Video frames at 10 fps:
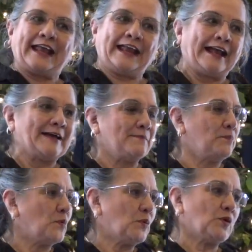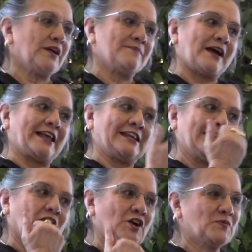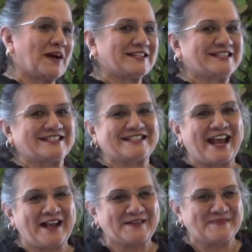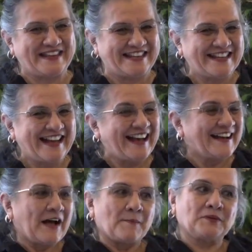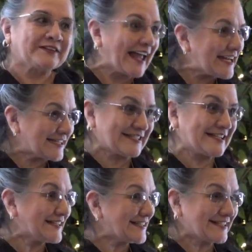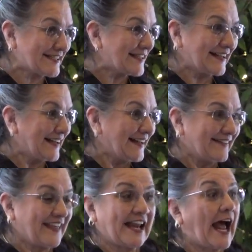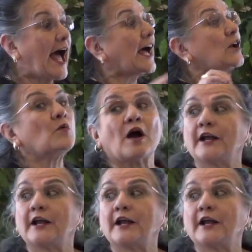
and boy, my ego wants to take me places that I don't